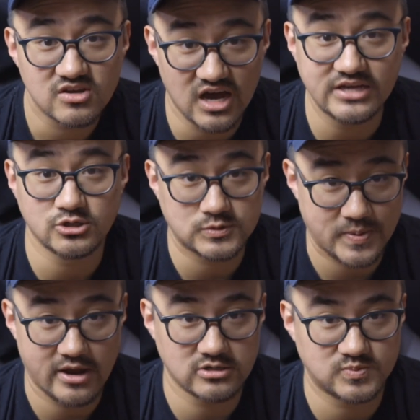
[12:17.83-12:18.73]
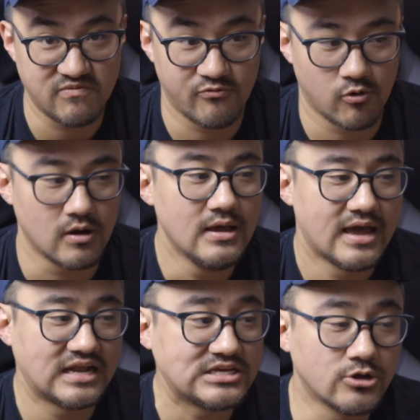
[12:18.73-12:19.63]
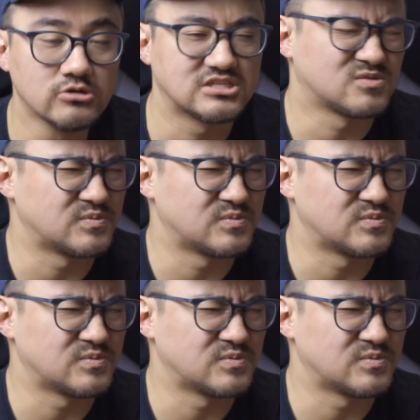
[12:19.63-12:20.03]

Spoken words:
Kaito's parents before, and he knows this